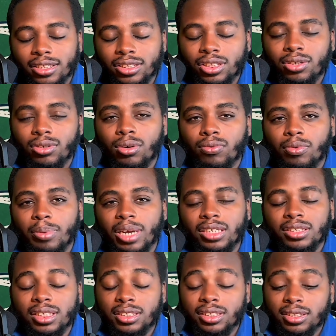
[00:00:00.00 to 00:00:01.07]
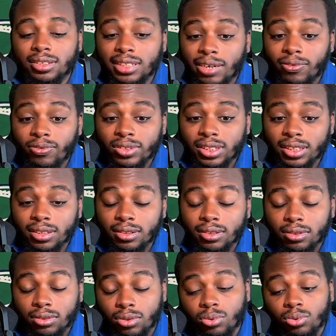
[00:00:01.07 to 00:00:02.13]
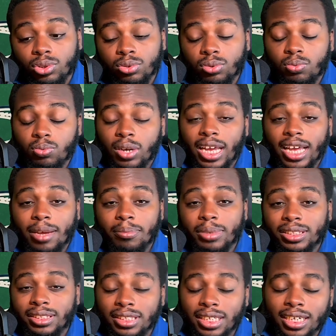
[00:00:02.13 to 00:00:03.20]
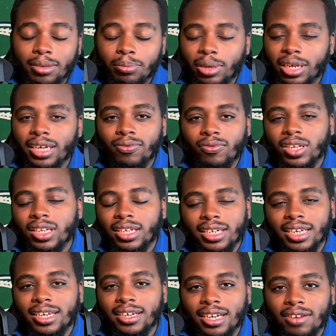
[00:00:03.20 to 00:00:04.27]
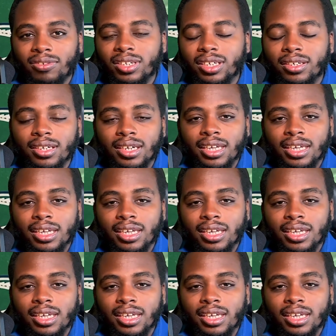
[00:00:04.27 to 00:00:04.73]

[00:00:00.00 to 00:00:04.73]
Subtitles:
the turnover by Justin Jefferson due to what Edmonds did. But he really did nothing.